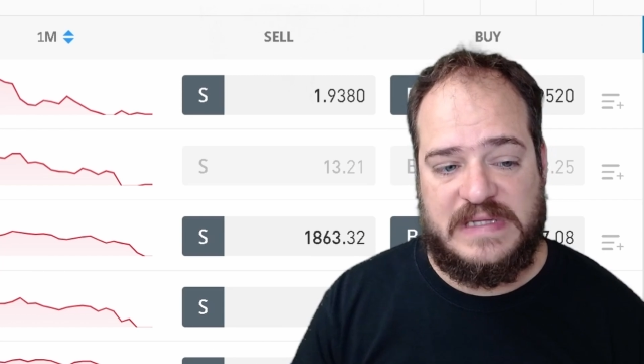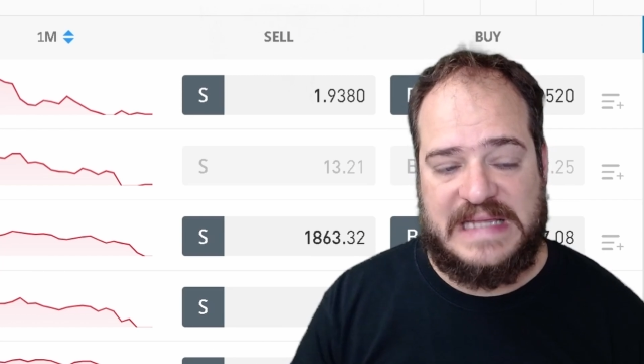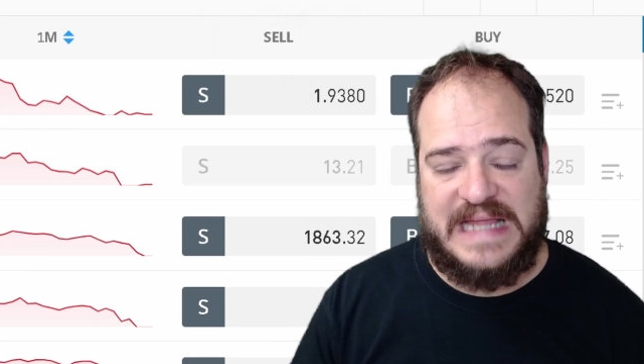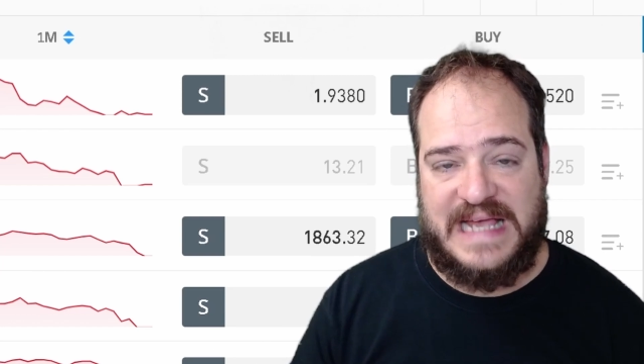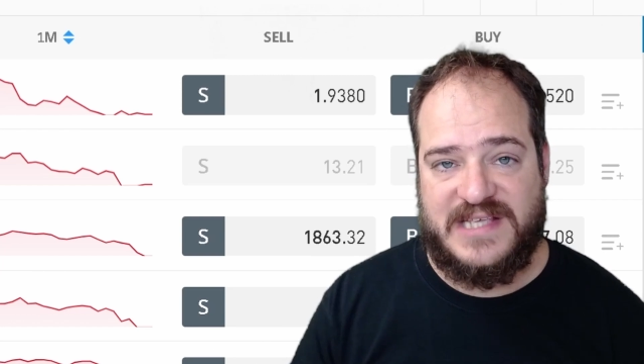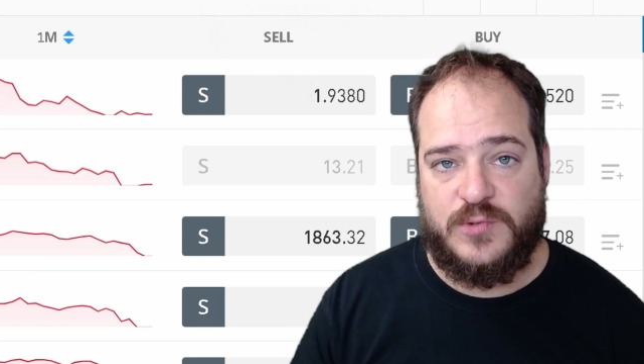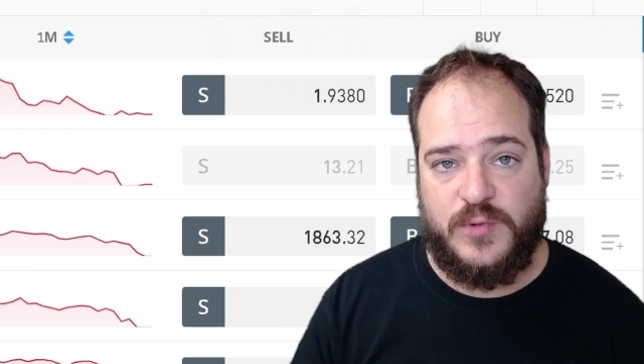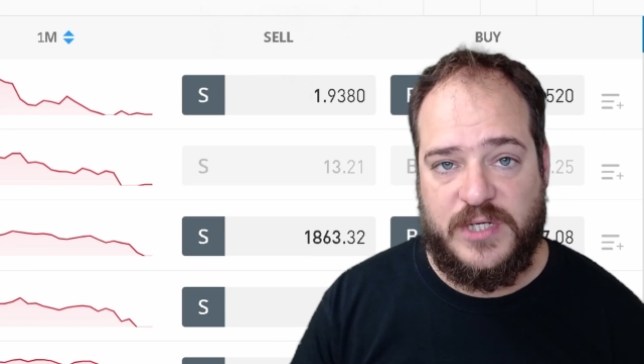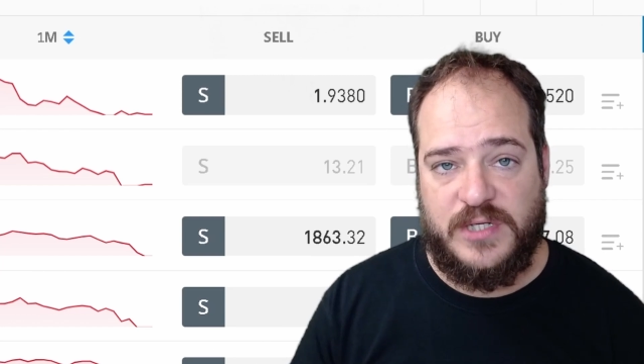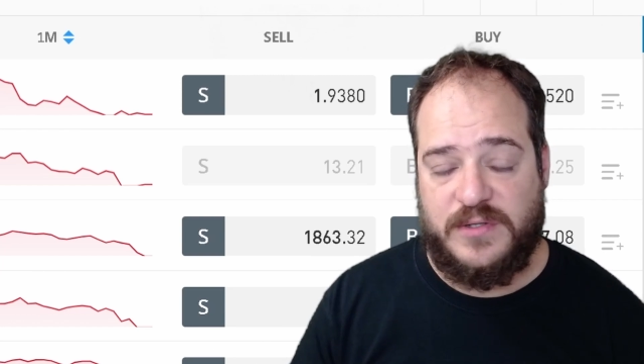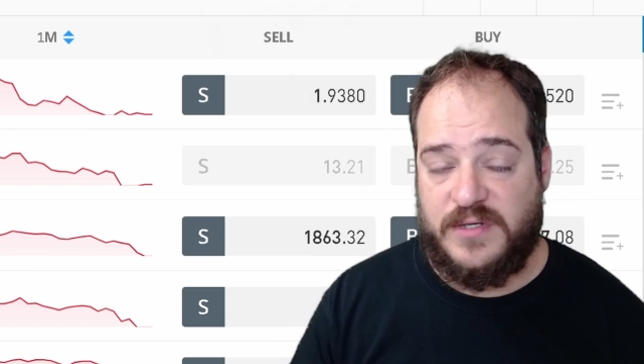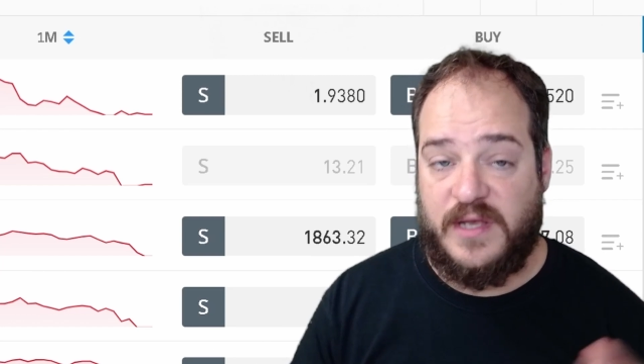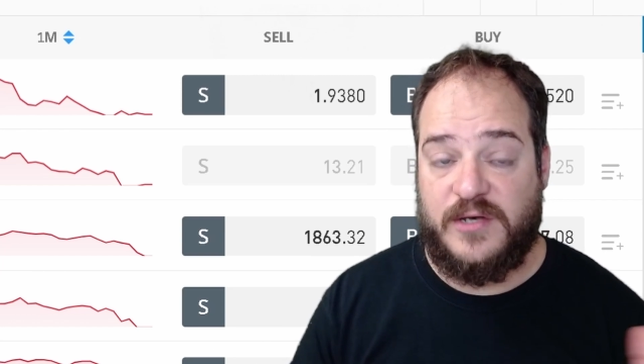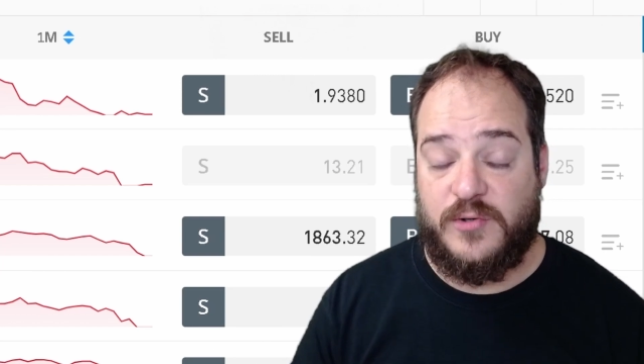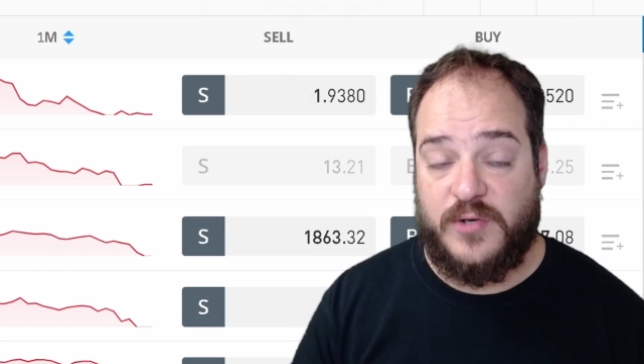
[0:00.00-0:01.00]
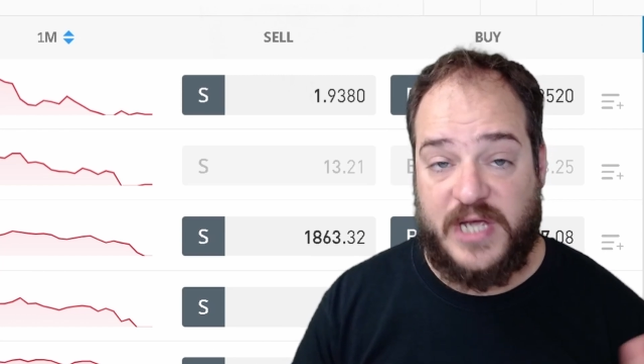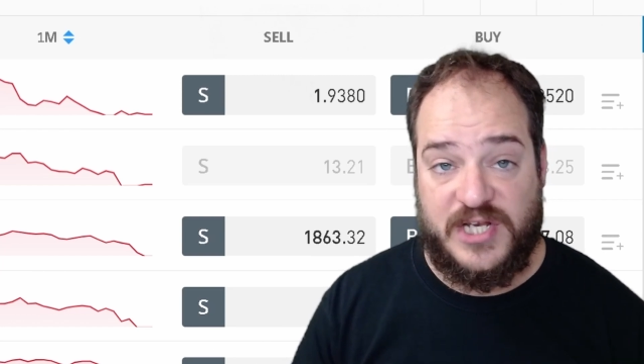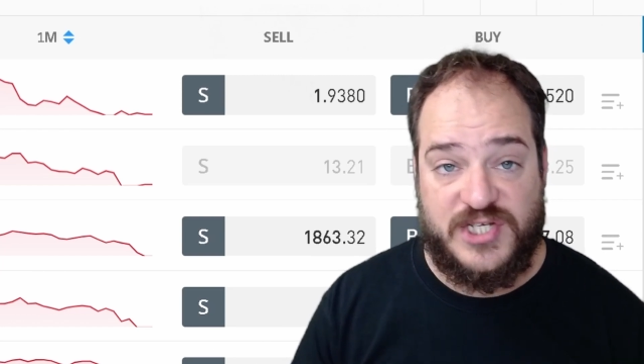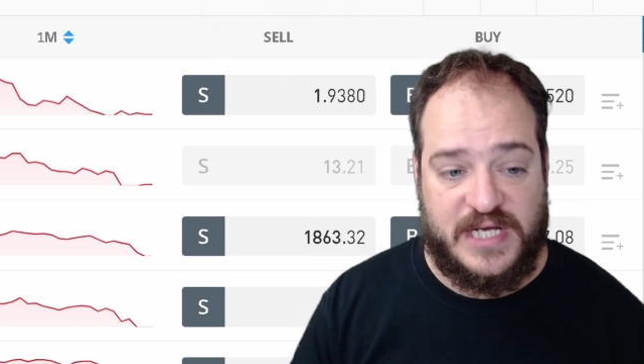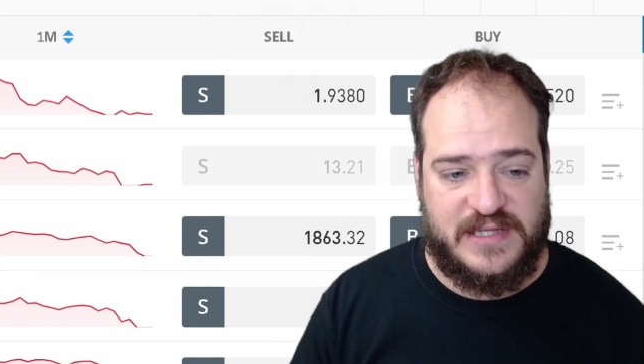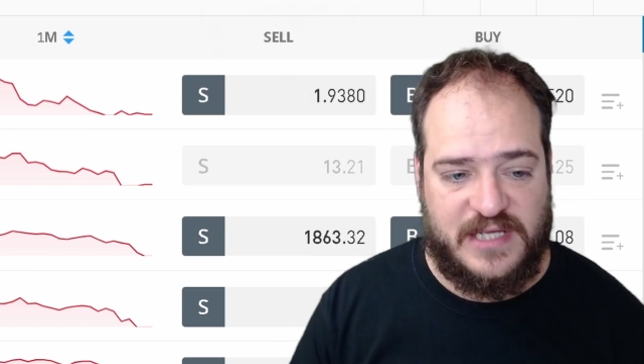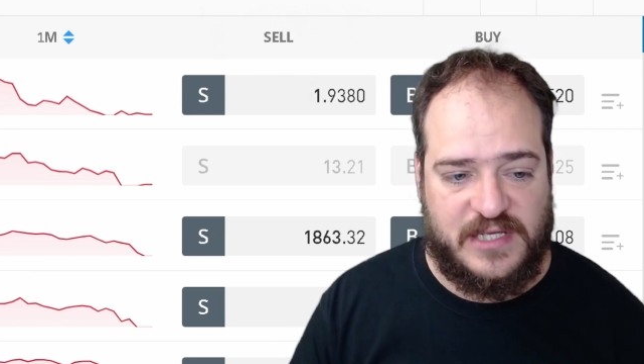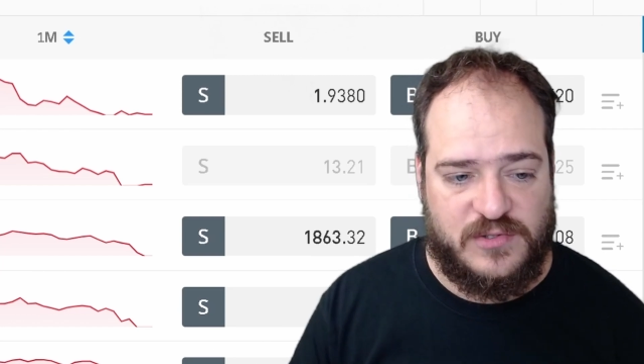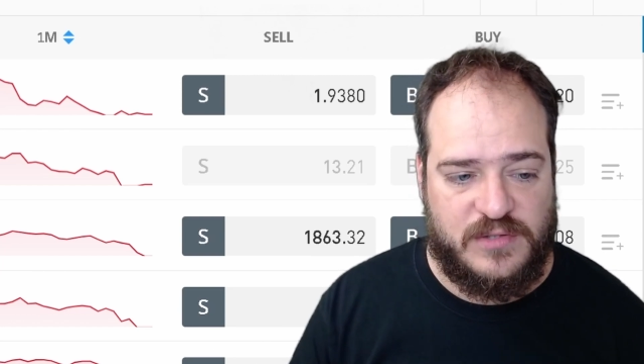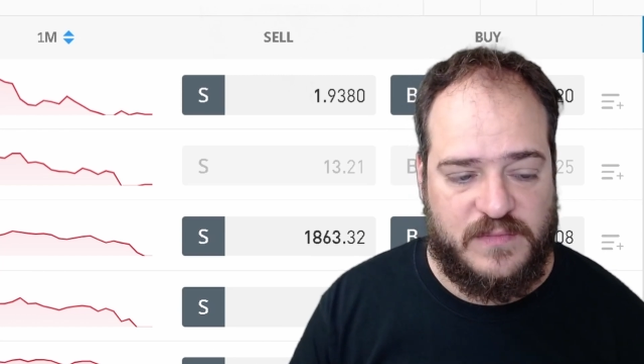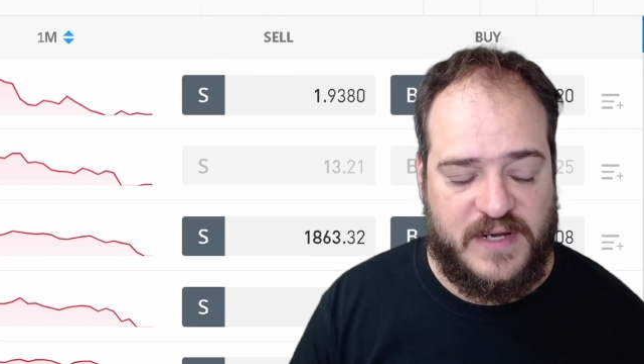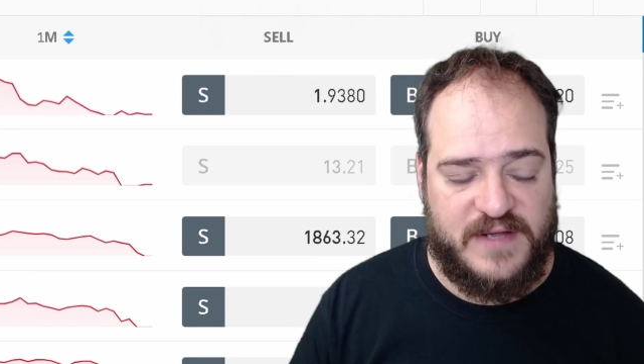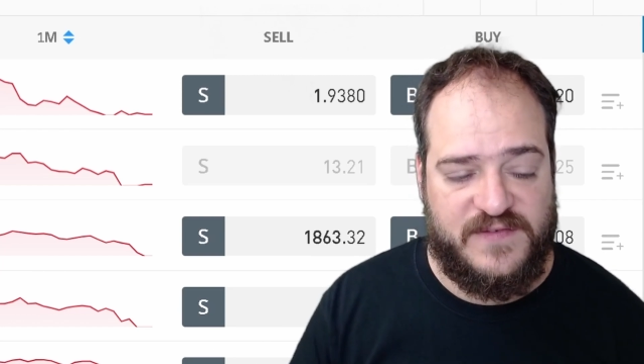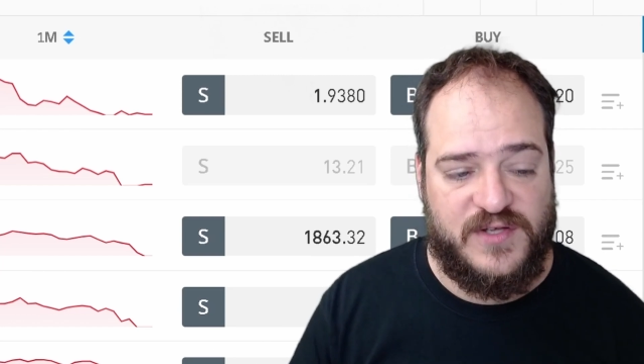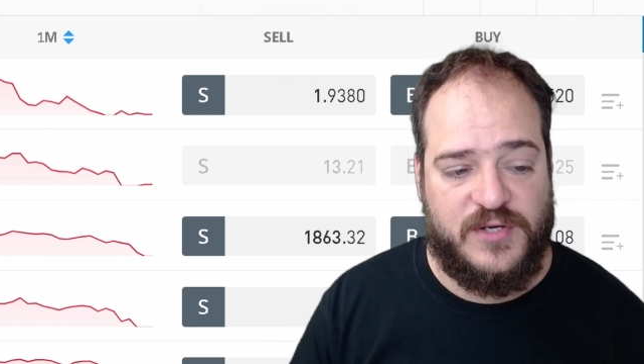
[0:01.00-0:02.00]
last week, and you can check that on
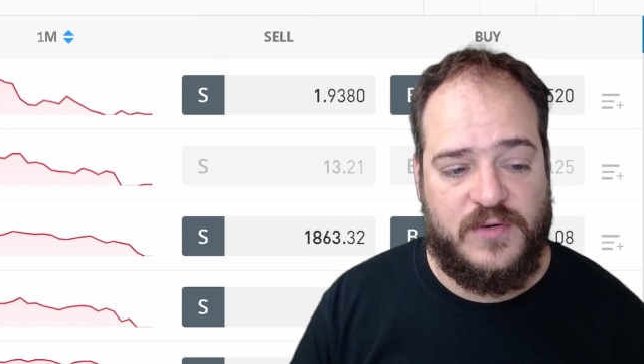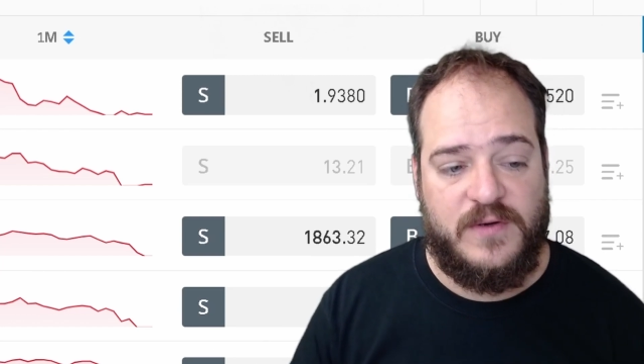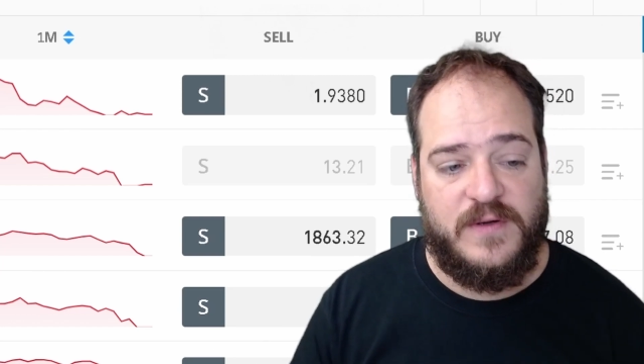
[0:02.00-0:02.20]
my video,